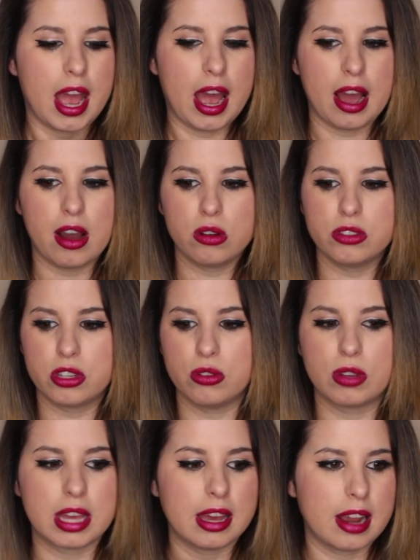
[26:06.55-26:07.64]
how to
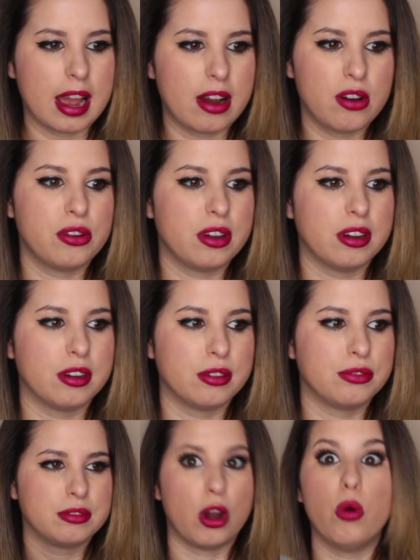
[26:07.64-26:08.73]
get out
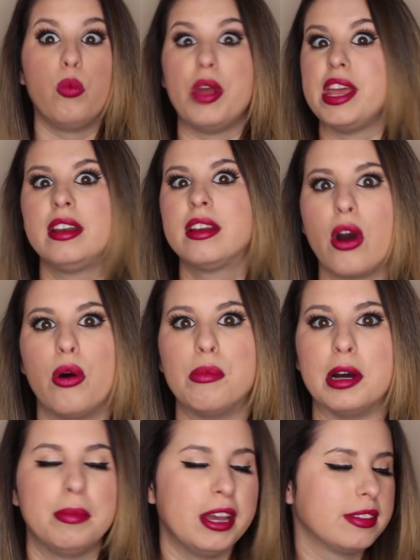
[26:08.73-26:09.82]
of a weed
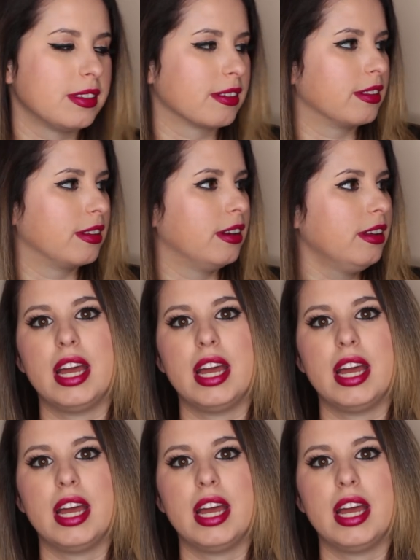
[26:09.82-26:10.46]
coma, basically.